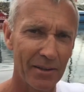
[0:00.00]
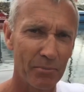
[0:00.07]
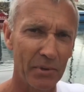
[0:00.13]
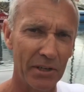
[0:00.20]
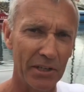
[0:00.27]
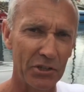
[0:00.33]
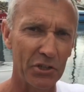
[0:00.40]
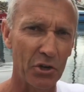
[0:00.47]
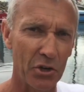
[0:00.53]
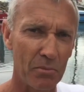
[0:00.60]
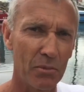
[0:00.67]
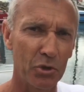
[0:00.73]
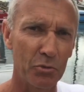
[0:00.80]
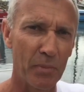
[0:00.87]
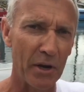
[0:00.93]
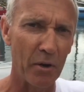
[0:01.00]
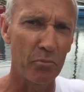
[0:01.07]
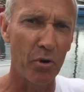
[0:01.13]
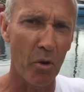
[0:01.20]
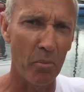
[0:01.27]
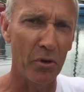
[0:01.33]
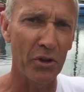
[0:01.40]
Yeah. But it's got a much better
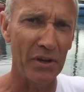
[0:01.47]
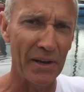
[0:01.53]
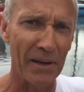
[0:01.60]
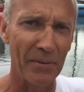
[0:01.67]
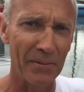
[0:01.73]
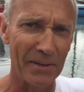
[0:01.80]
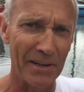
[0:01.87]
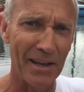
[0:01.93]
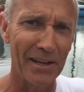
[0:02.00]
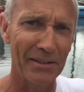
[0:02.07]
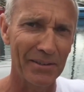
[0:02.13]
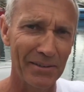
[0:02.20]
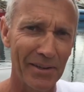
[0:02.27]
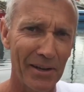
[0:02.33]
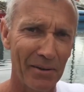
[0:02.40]
prop on it now than it had. Yeah.